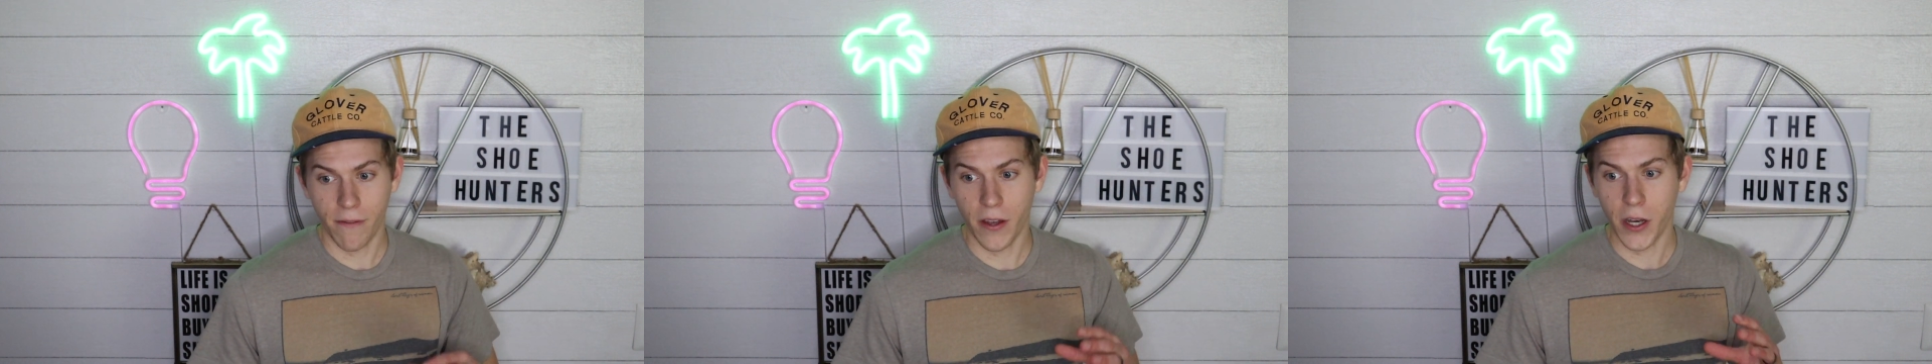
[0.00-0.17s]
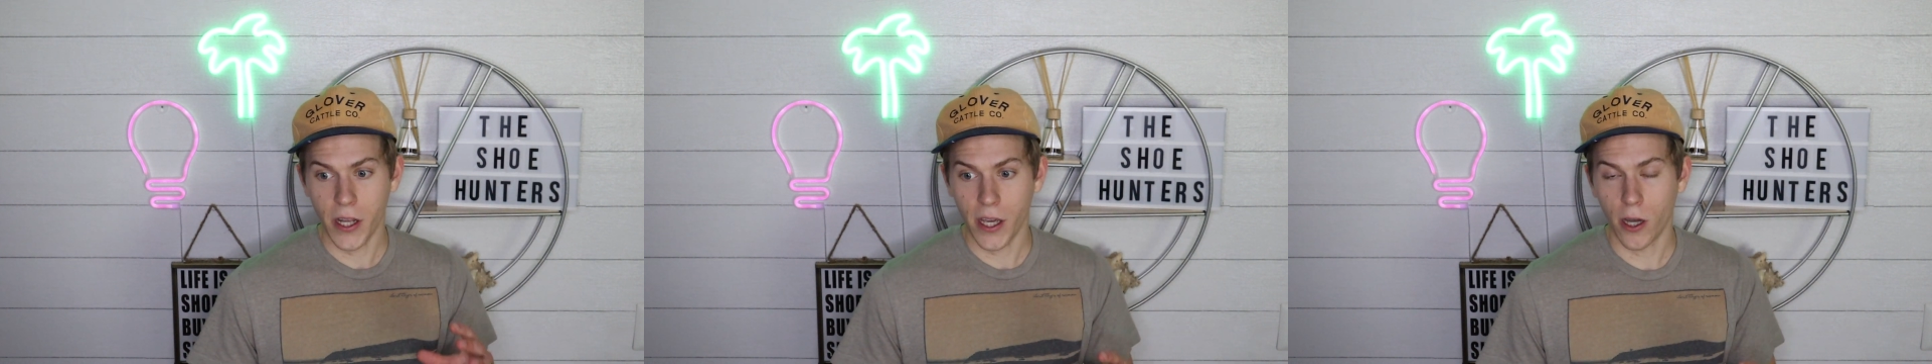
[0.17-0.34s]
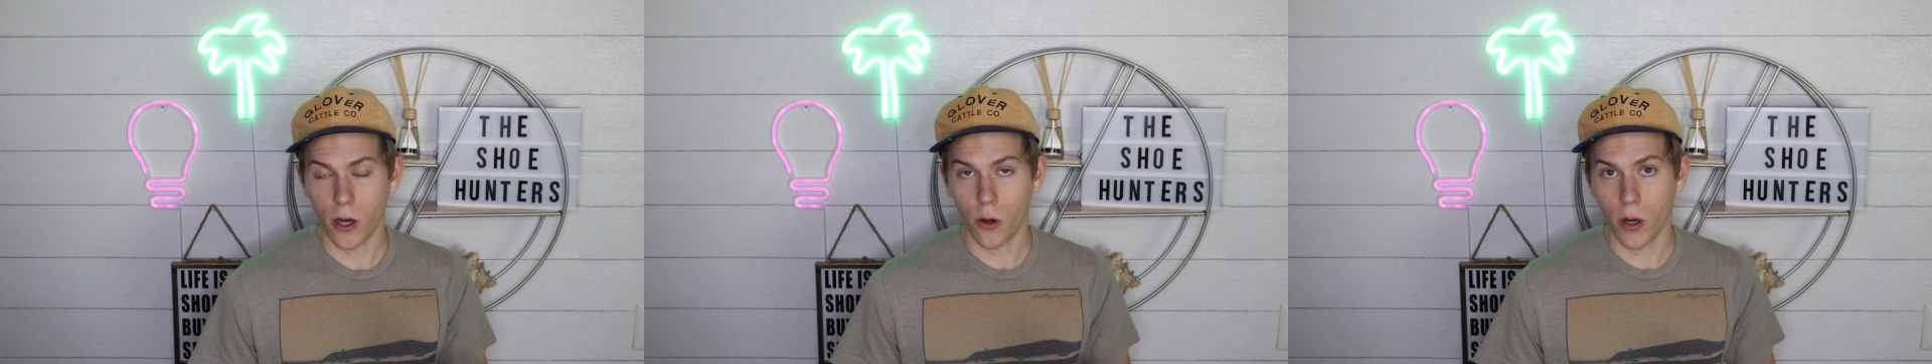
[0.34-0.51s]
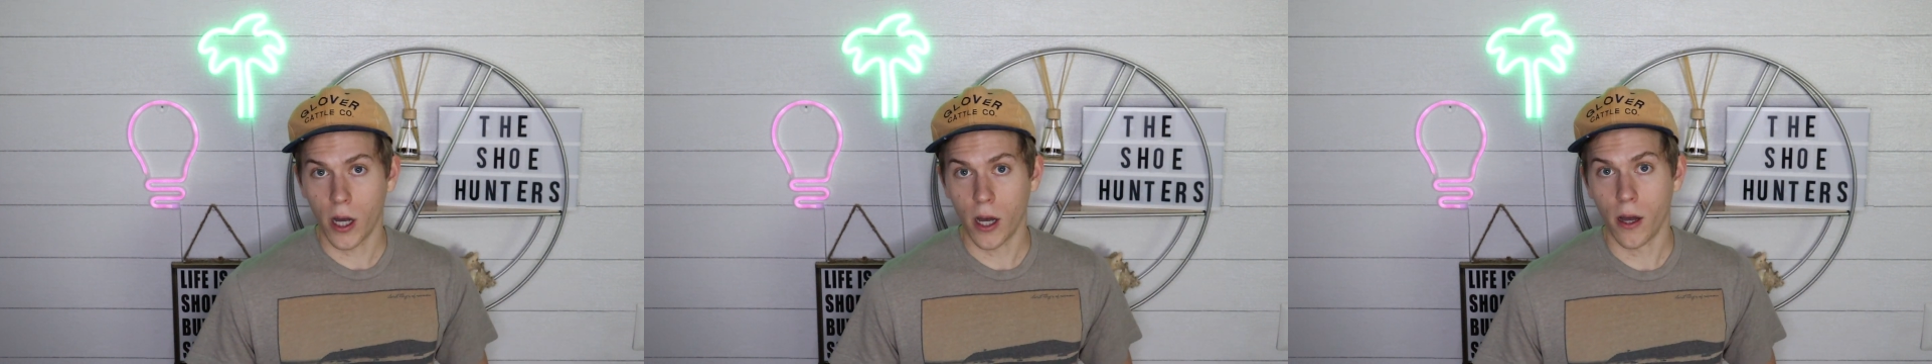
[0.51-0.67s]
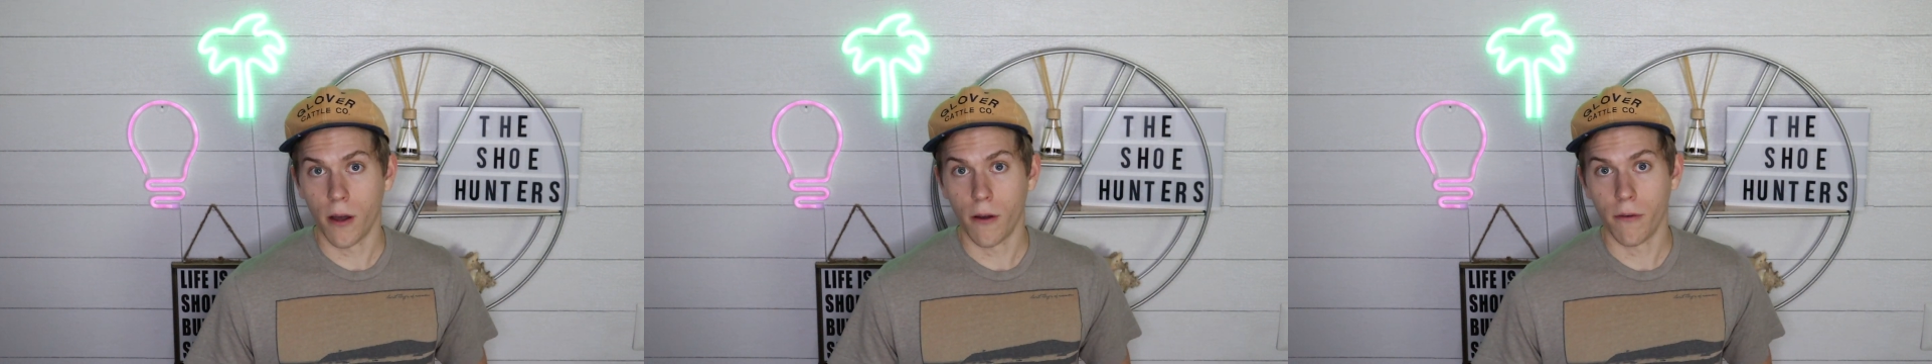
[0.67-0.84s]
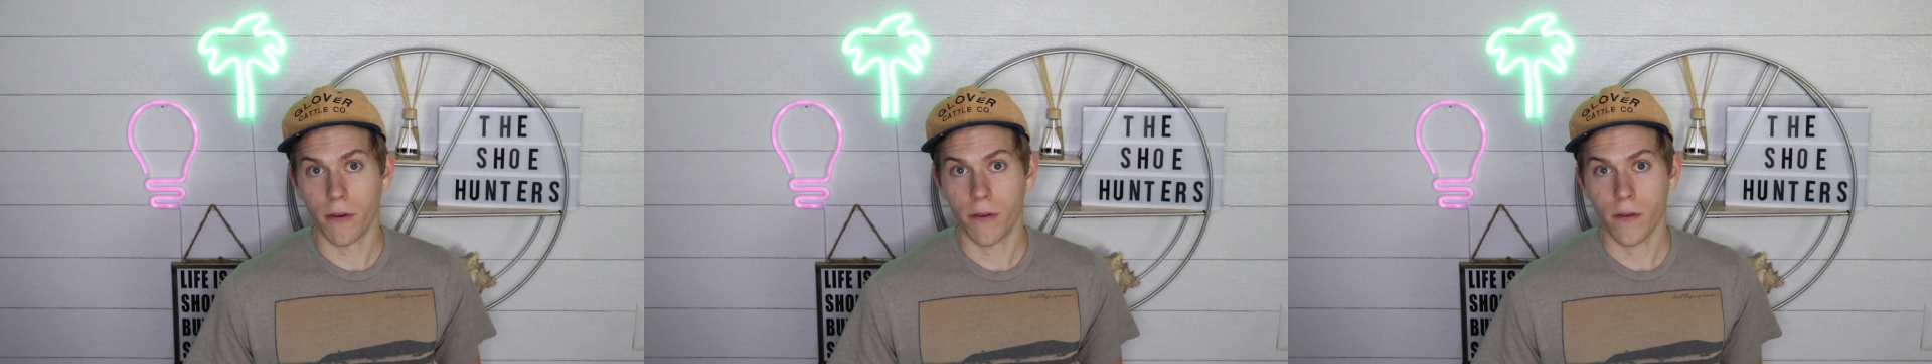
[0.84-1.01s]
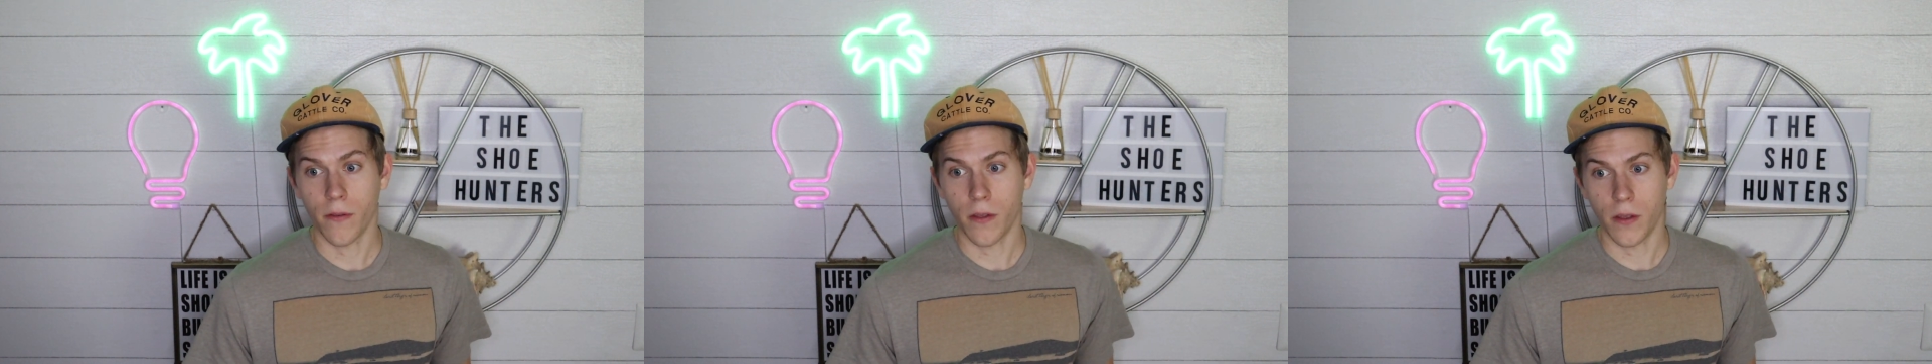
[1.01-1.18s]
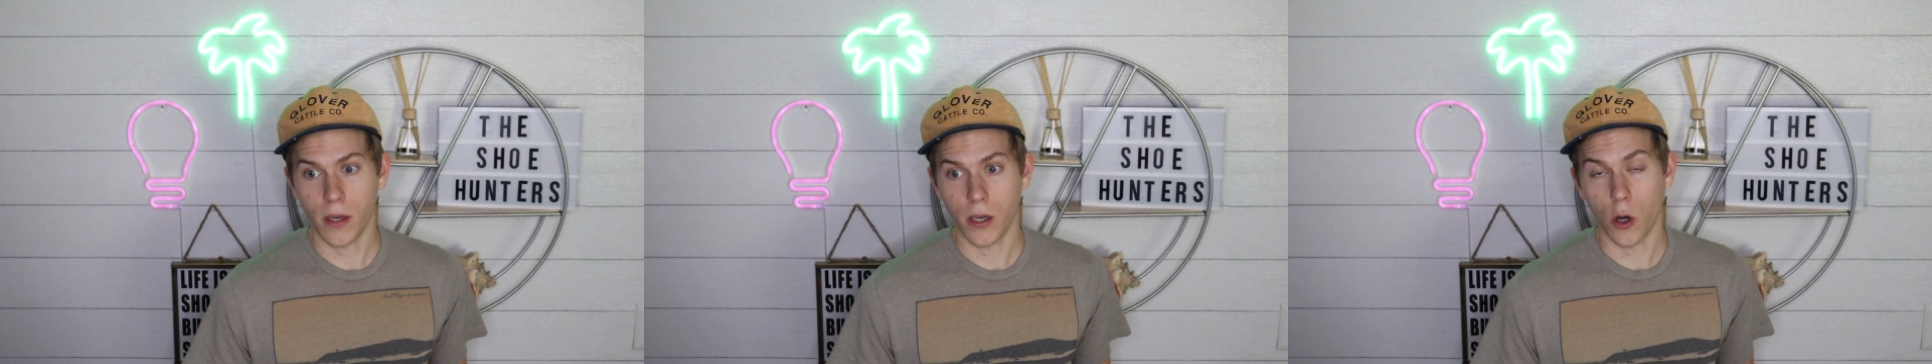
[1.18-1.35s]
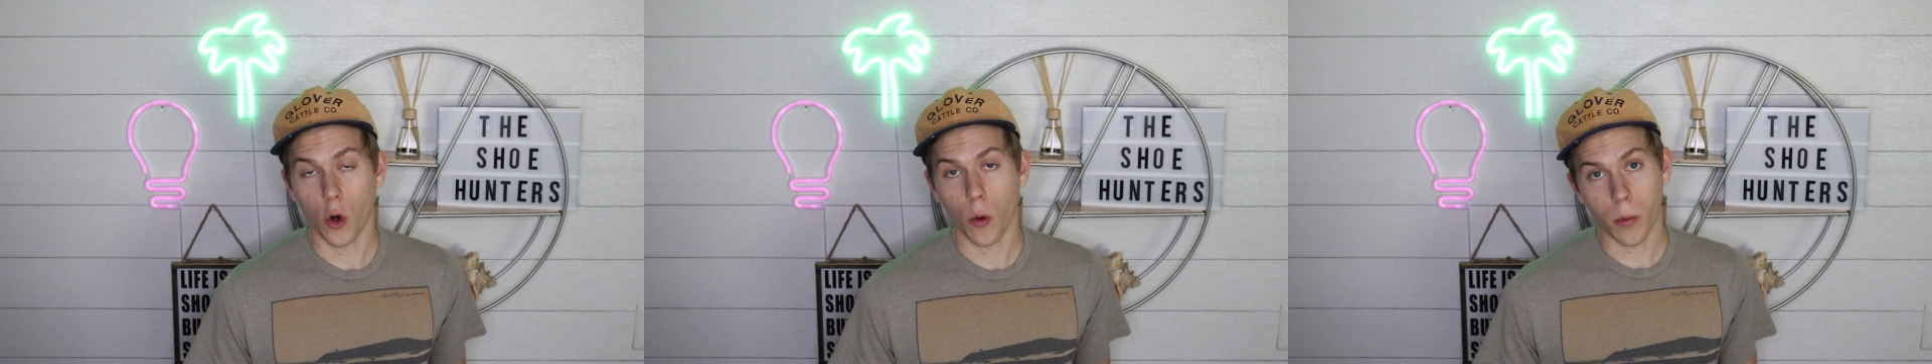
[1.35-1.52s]
video of
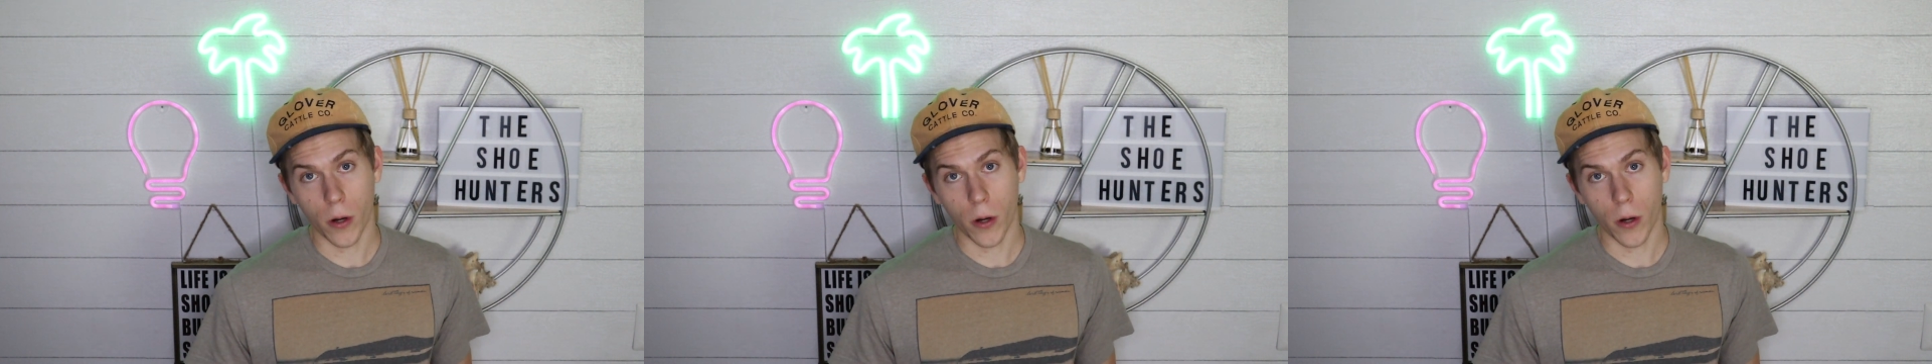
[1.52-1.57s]
the whole